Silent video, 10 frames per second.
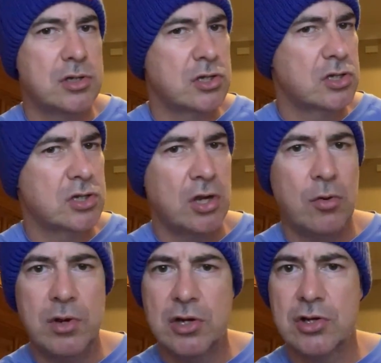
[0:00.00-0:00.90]

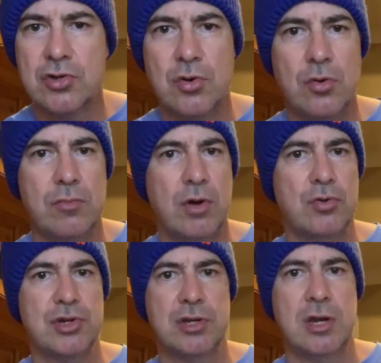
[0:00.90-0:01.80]
slow and controlled
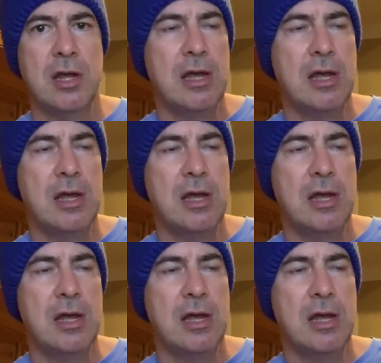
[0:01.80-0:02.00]
motion.